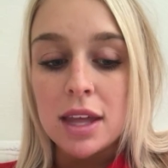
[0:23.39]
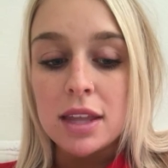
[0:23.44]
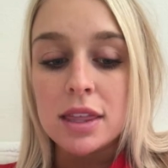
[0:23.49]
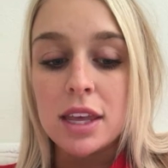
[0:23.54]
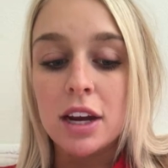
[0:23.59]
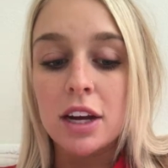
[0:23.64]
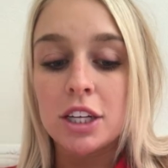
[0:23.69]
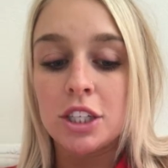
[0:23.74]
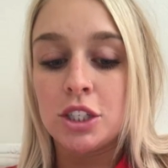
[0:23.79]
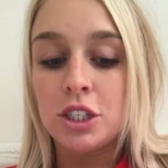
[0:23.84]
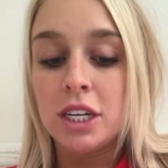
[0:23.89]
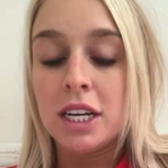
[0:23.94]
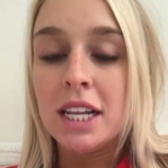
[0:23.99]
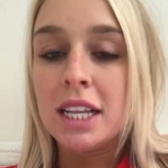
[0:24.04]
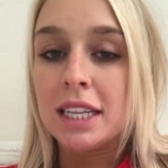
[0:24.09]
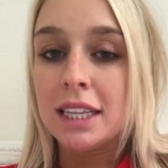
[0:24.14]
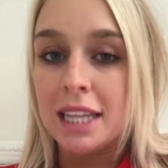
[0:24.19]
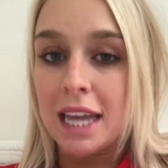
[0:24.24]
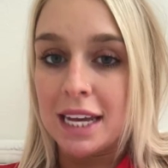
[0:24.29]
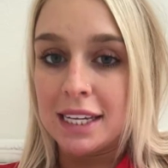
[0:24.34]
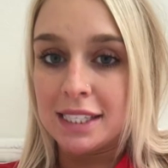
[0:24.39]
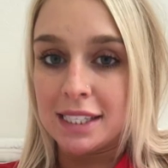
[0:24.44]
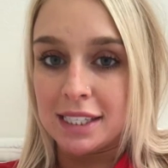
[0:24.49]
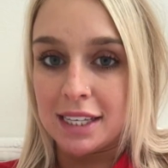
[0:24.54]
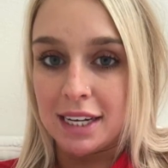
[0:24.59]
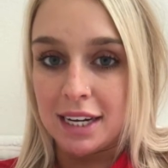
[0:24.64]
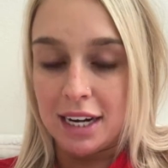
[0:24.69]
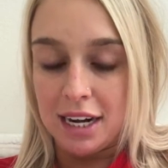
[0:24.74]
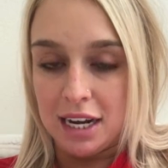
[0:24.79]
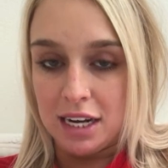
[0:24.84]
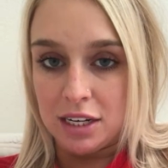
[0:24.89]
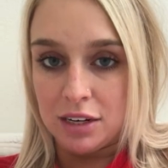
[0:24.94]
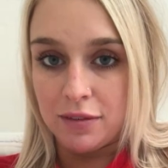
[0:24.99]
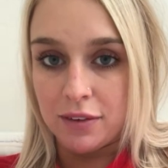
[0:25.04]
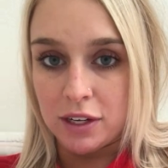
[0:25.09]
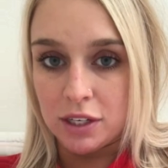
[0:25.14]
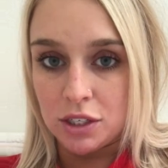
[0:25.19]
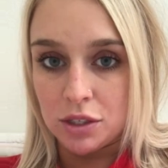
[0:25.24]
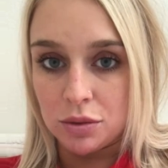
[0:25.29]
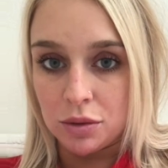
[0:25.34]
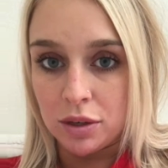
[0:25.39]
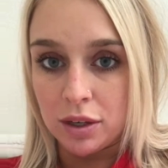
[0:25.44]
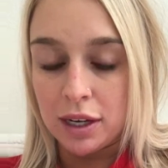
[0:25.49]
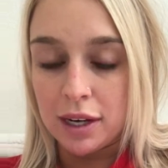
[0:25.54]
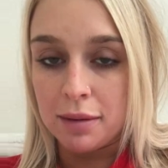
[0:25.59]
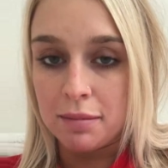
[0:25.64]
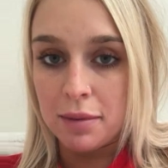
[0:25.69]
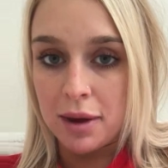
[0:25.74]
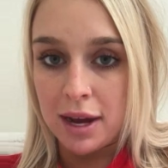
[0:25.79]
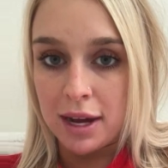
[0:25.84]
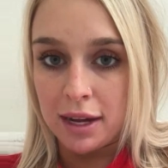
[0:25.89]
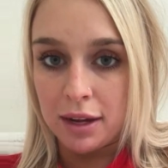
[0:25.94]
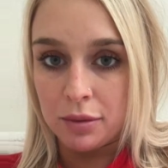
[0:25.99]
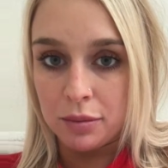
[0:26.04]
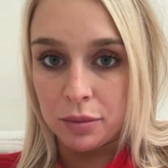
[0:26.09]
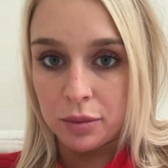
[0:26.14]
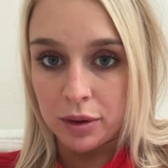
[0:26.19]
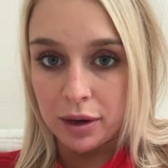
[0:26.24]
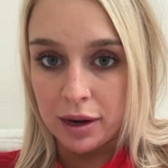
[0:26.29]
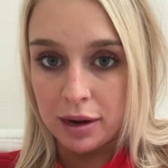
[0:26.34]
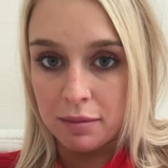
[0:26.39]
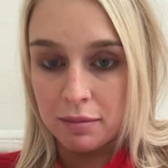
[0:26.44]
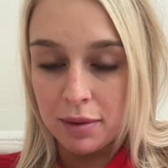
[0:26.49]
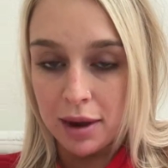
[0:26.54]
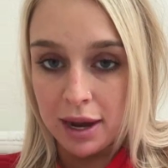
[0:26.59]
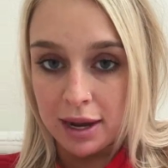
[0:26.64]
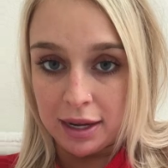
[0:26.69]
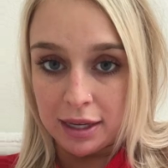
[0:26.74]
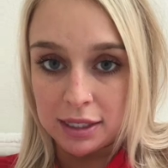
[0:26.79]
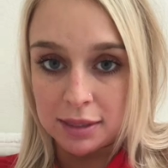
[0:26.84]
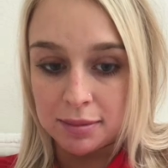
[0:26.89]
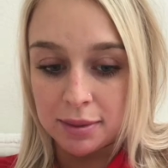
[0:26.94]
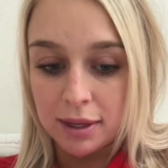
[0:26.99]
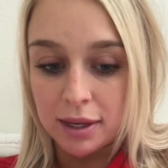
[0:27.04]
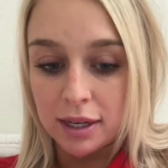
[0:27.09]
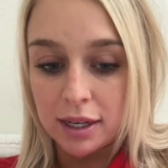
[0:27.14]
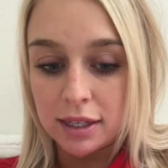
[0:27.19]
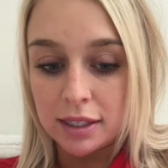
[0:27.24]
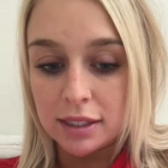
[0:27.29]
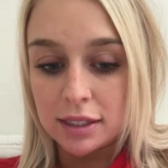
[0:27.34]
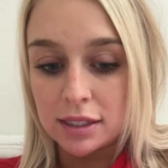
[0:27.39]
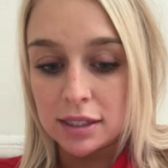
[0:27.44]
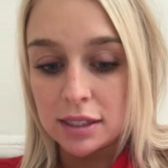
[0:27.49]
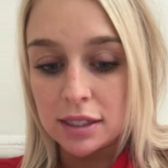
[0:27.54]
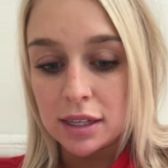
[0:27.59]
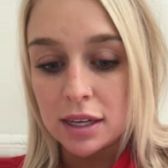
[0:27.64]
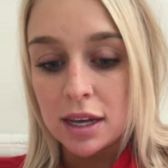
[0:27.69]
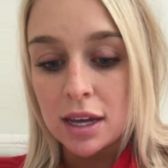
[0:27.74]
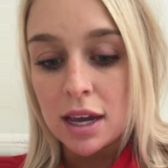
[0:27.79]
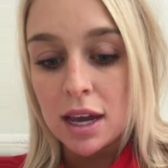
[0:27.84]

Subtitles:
They are treated less than an individual in my experience.